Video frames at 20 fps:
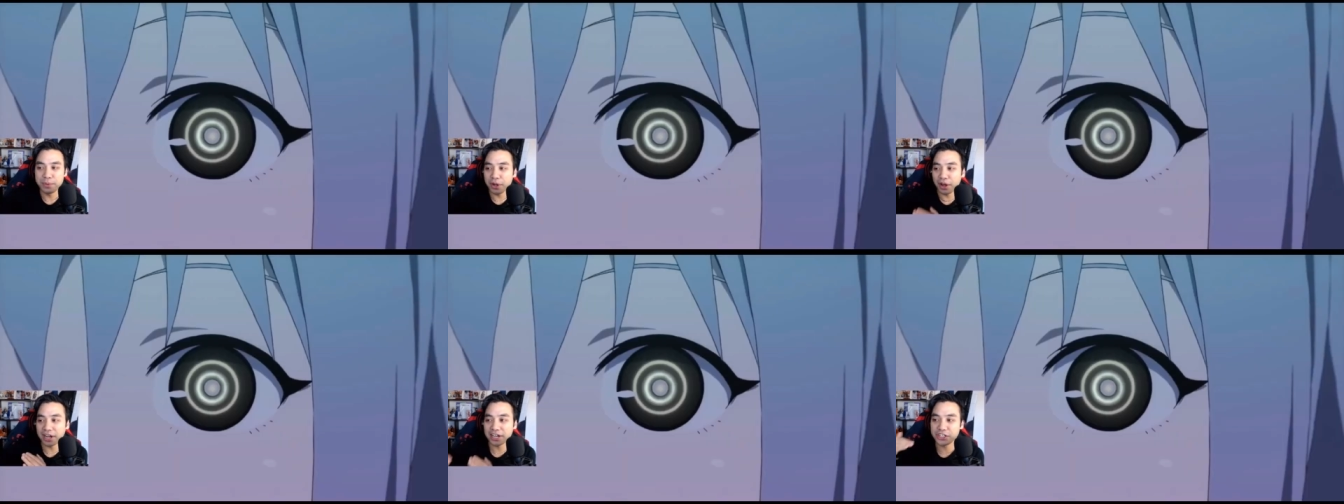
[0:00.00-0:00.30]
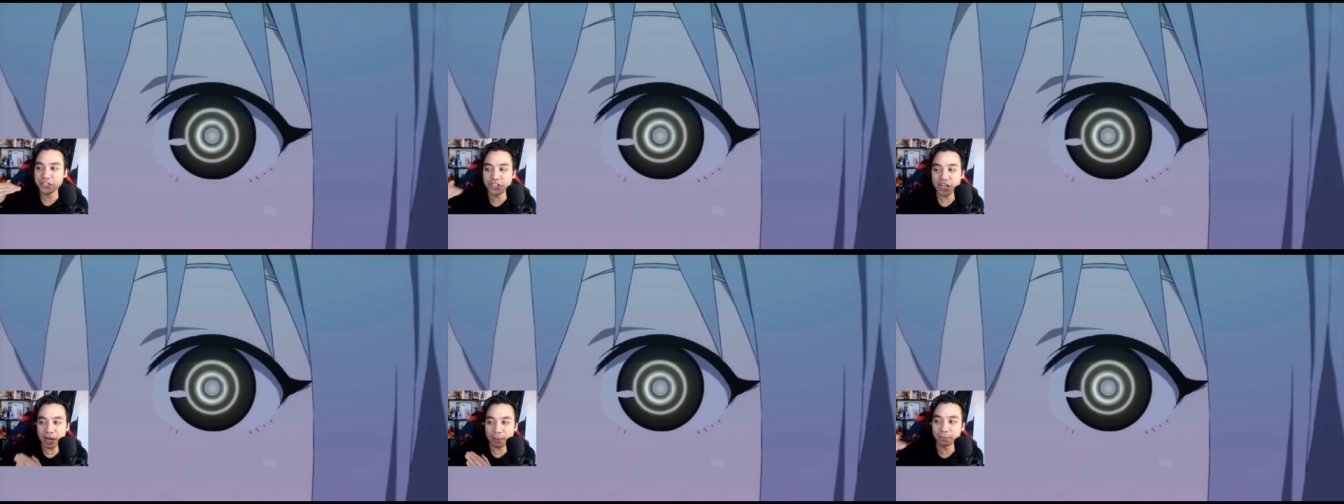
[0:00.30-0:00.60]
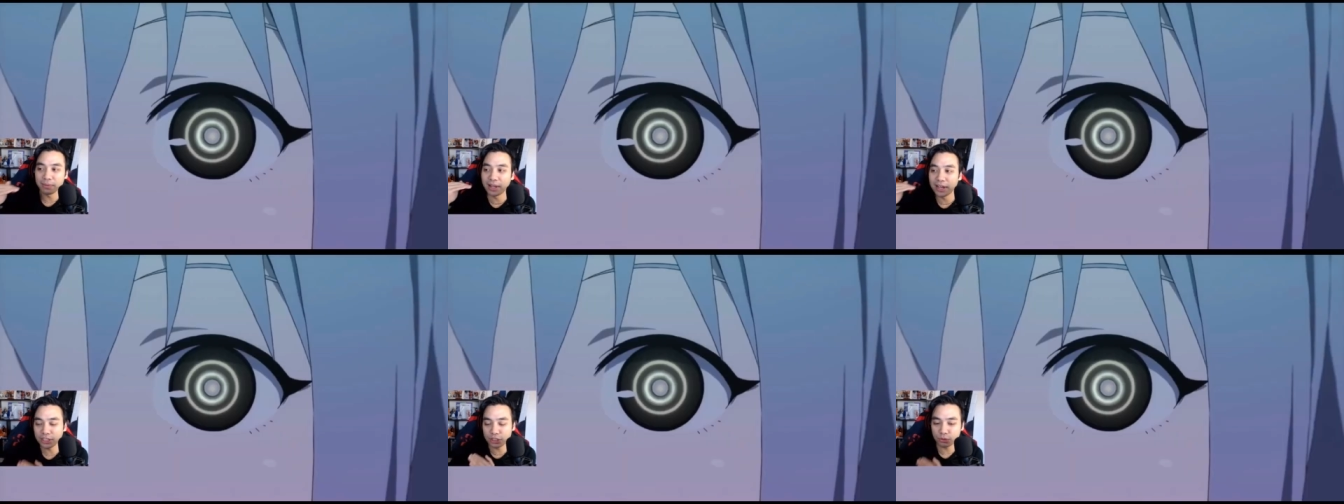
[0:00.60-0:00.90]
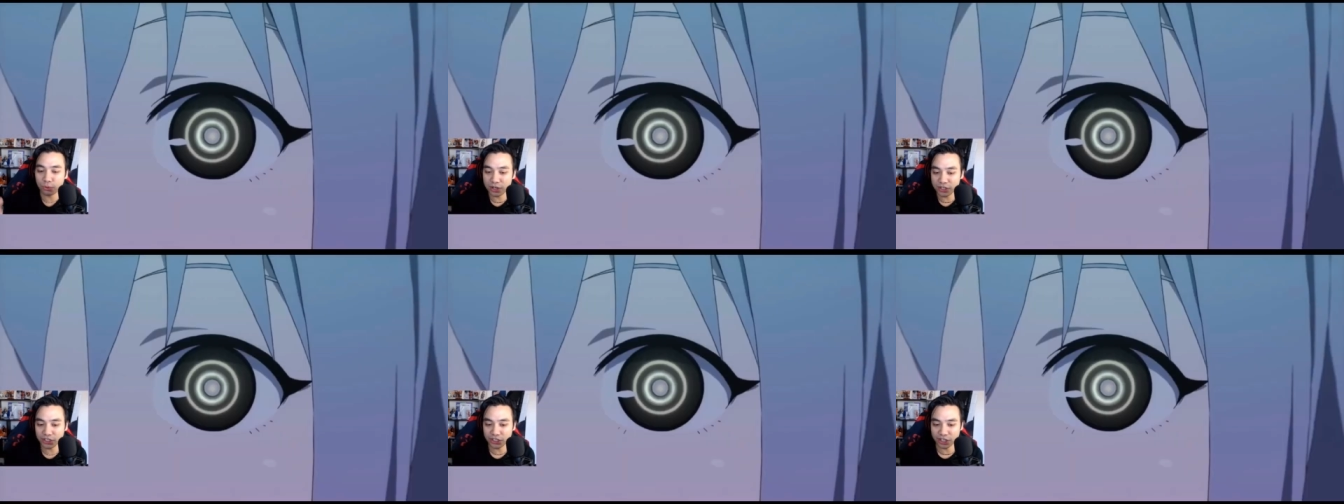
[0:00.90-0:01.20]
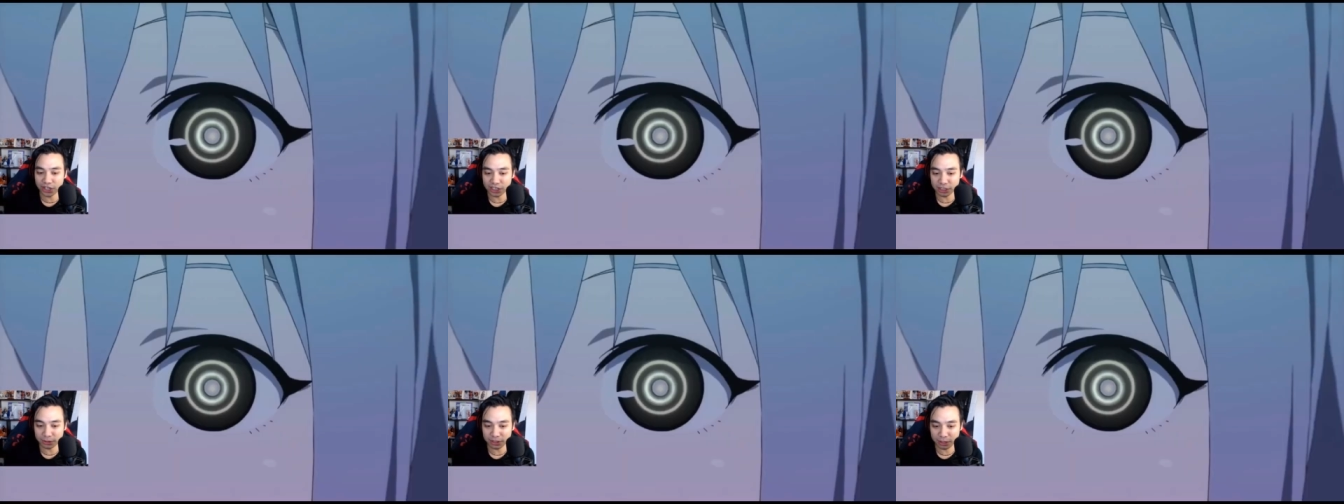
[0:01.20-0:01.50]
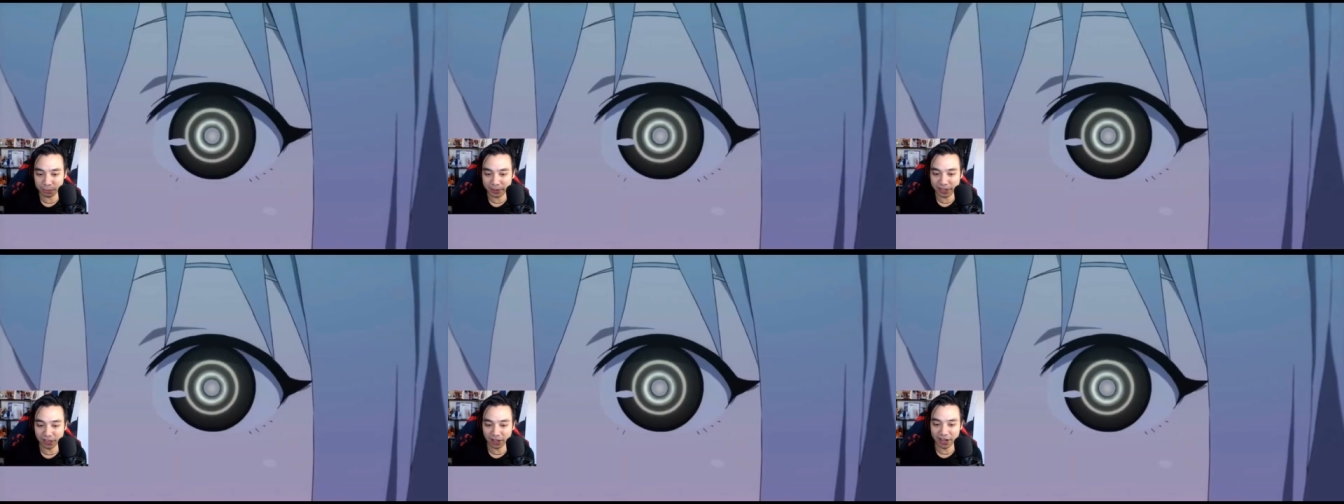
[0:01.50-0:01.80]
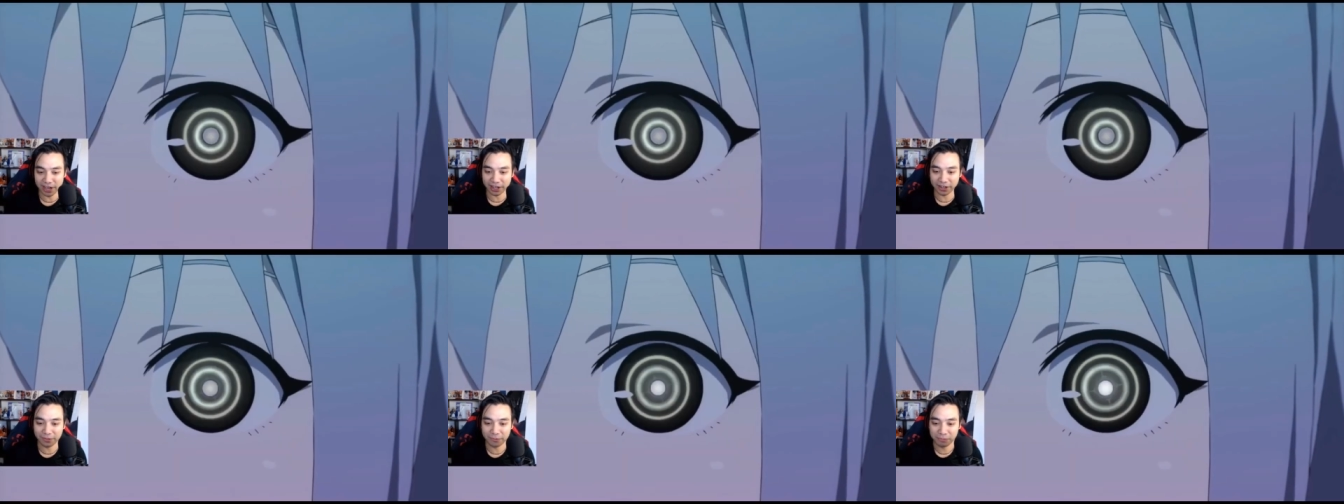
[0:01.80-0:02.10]
Shyamalan twist us to be
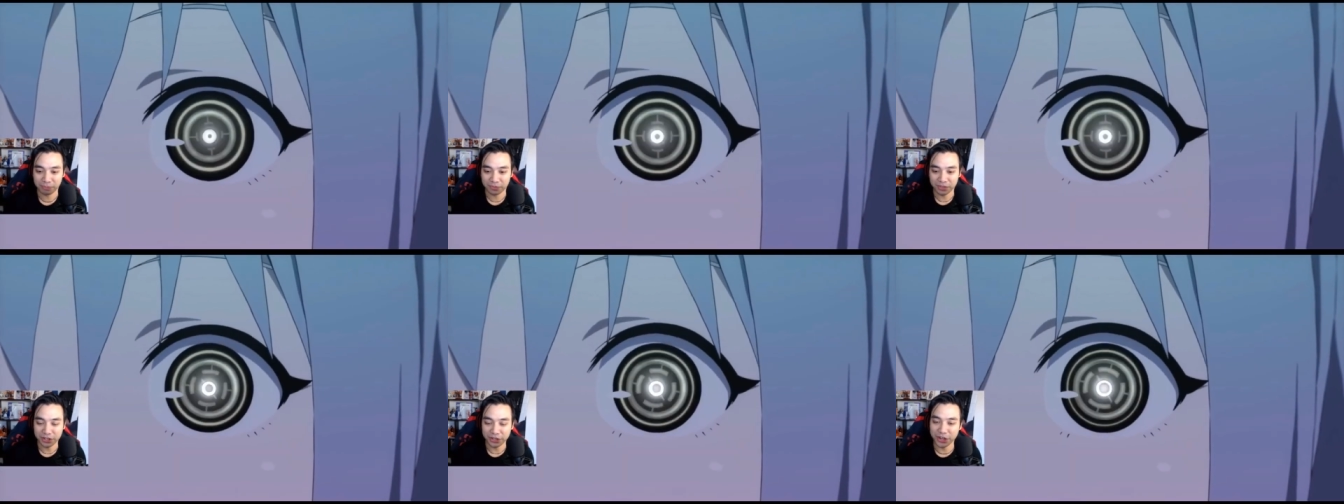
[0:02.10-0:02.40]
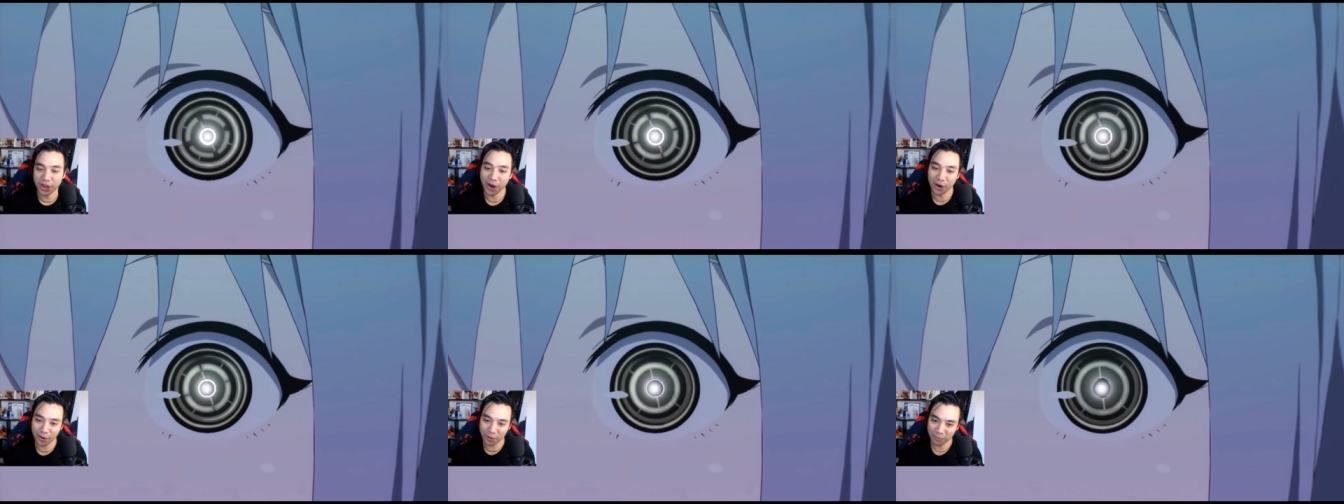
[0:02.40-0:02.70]
like, yo,